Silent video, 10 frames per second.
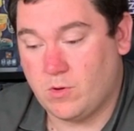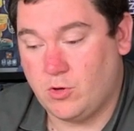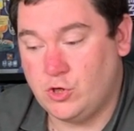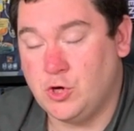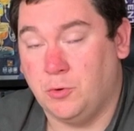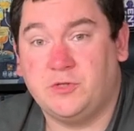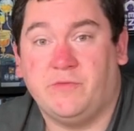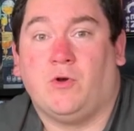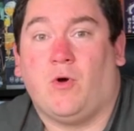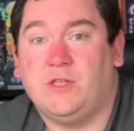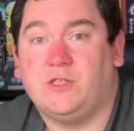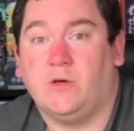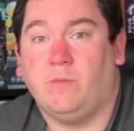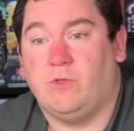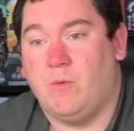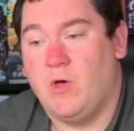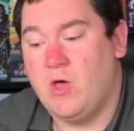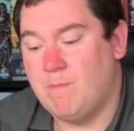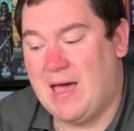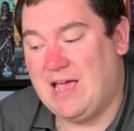use of an item that
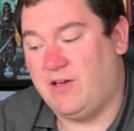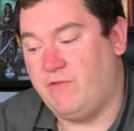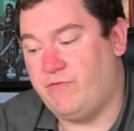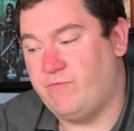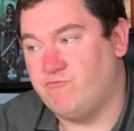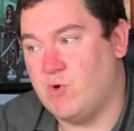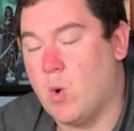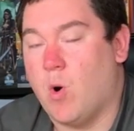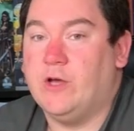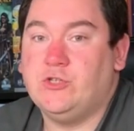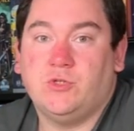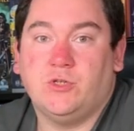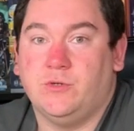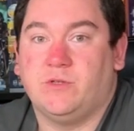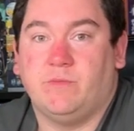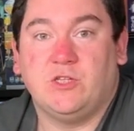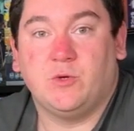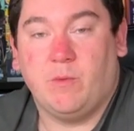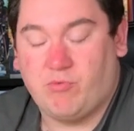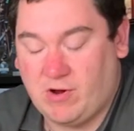may have required you to do something
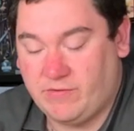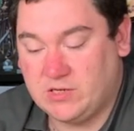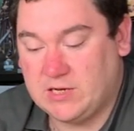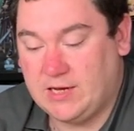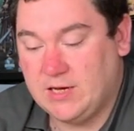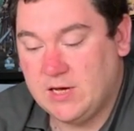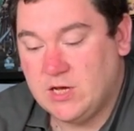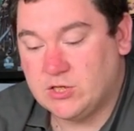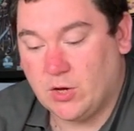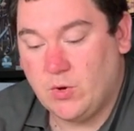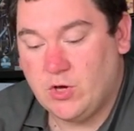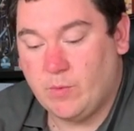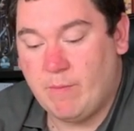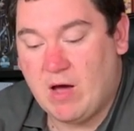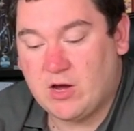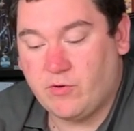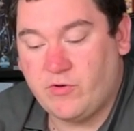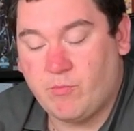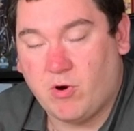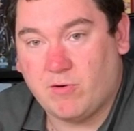to it previously. So you'll be marking off
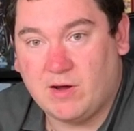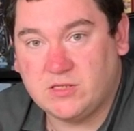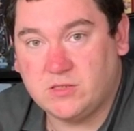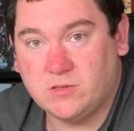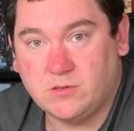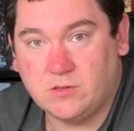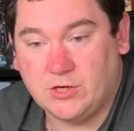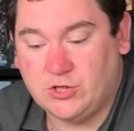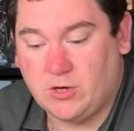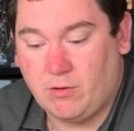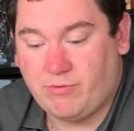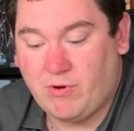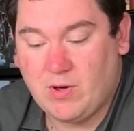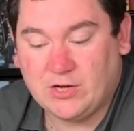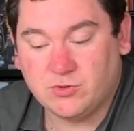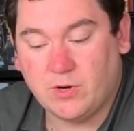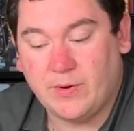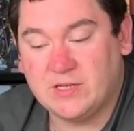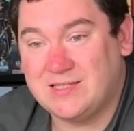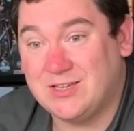your progress as you go through. As you'll
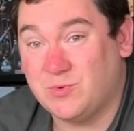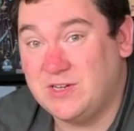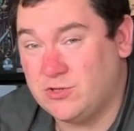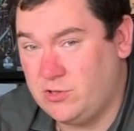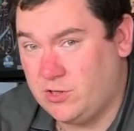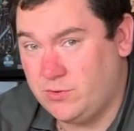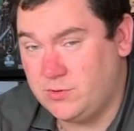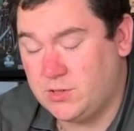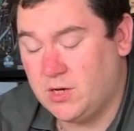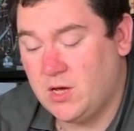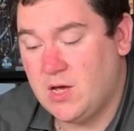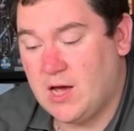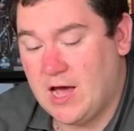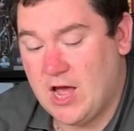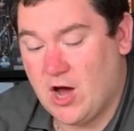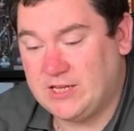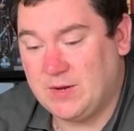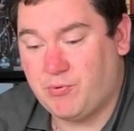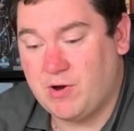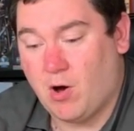notice, this one is unused. I
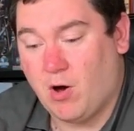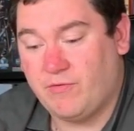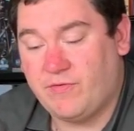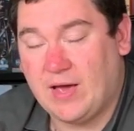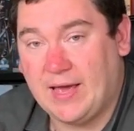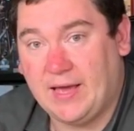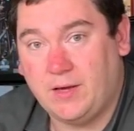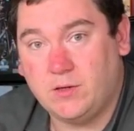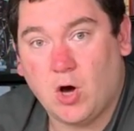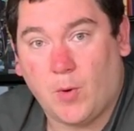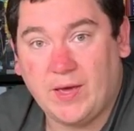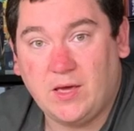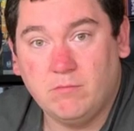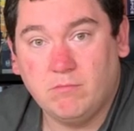did print off a copy